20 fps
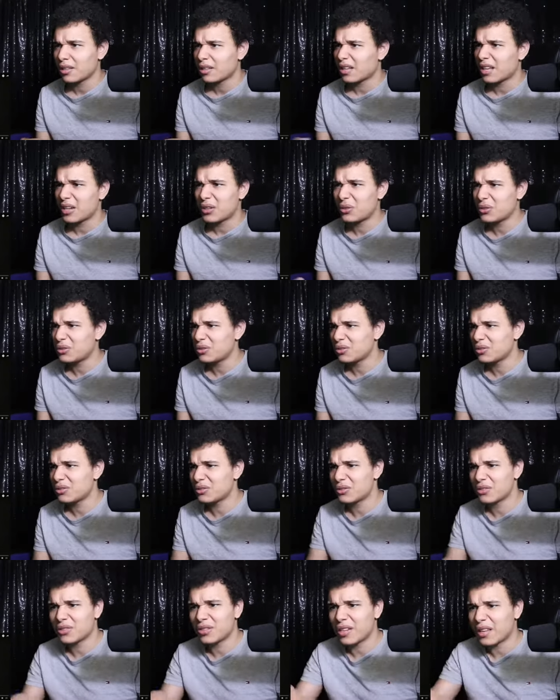Like who,
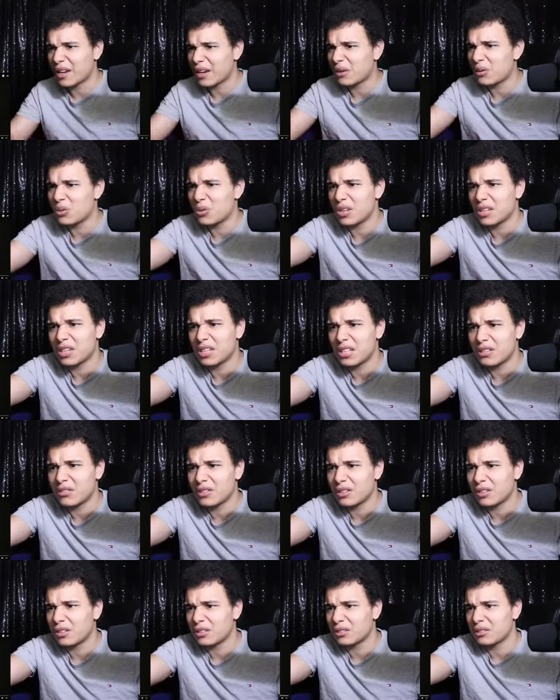like who can
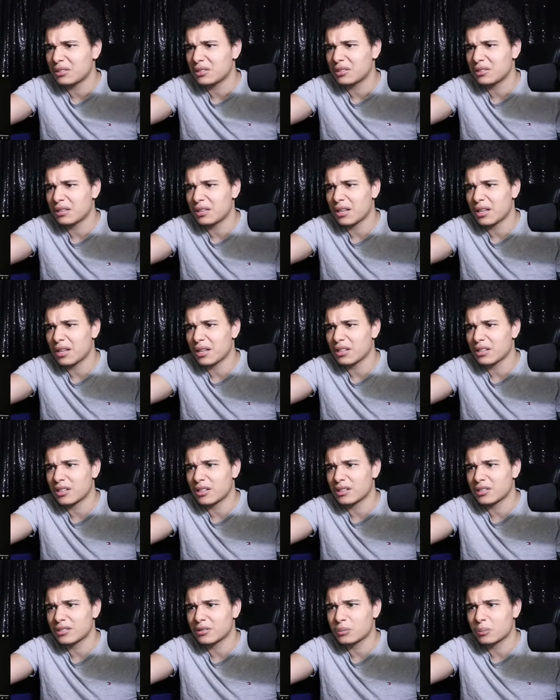even uh,
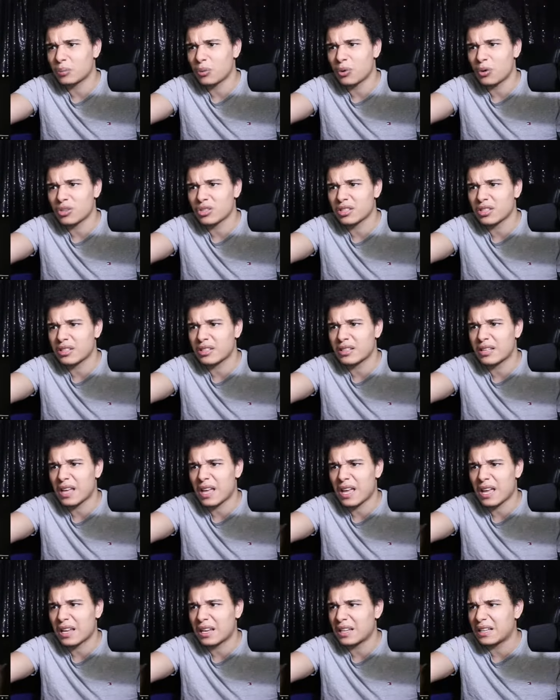extortion that?
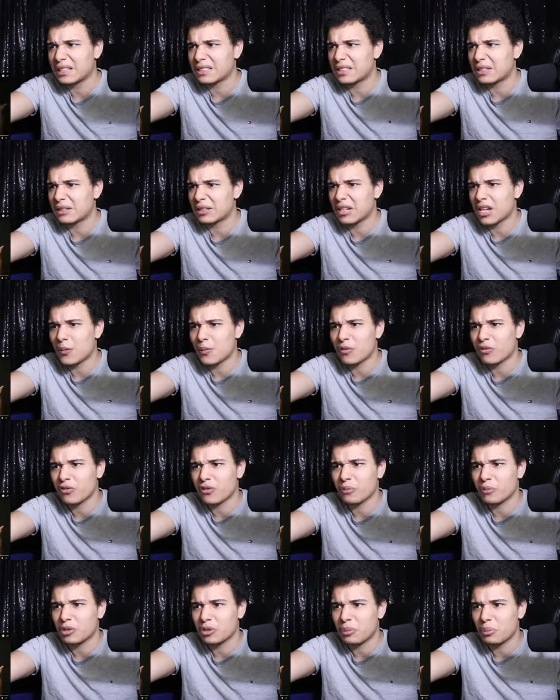And he said coming
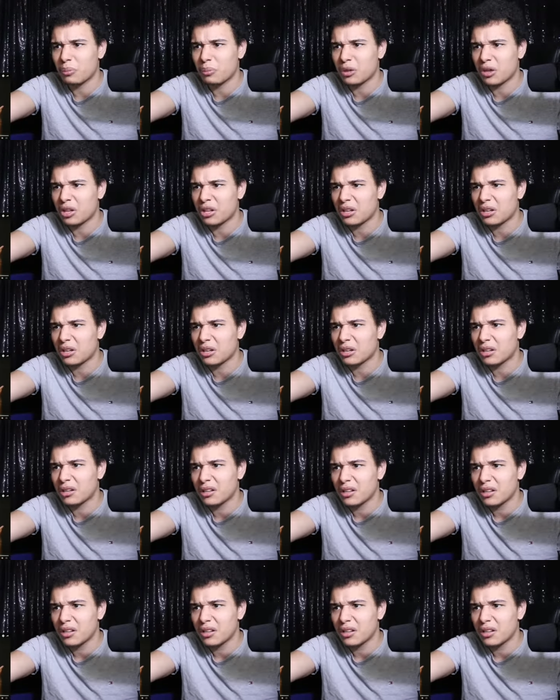from the plug,